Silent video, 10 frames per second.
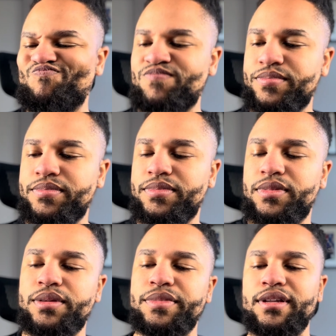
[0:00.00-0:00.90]

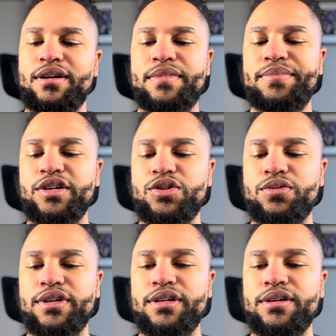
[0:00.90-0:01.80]
Look at my Pixel
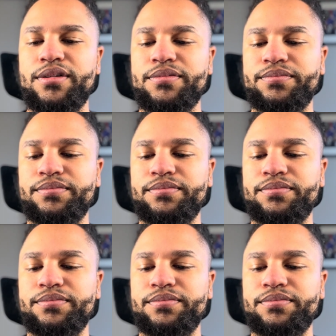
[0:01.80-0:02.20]
again here.